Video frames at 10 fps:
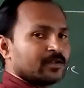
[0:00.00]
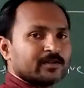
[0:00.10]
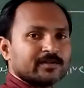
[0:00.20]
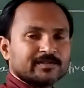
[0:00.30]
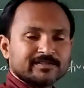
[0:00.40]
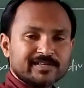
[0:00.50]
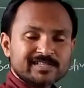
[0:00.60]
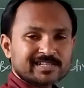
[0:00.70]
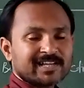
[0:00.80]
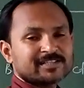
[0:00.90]
This
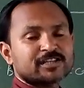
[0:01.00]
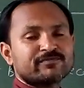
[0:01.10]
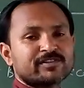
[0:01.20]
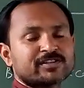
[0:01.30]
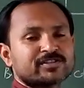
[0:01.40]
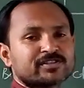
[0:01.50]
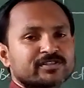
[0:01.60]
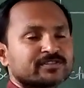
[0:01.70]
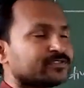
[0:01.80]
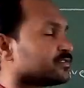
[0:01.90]

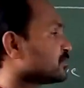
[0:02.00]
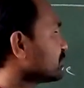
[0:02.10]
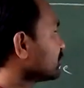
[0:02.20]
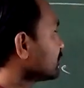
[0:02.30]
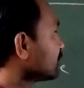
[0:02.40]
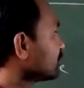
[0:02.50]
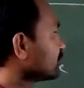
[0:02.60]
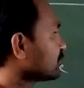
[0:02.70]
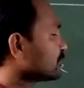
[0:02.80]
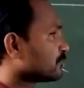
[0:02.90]
classification
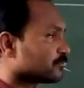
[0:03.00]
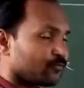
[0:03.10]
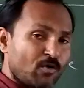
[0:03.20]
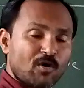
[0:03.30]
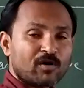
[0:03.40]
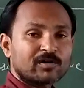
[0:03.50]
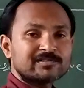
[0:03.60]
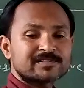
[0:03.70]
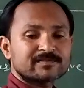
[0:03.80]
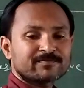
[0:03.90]

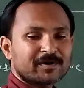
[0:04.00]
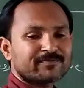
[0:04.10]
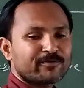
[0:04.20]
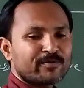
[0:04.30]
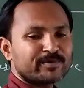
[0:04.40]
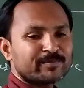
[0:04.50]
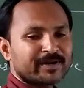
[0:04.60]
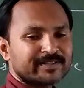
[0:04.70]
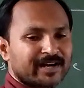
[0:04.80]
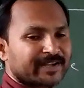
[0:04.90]
was performed by
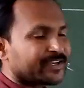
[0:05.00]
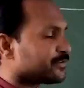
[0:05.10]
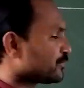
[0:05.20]
again two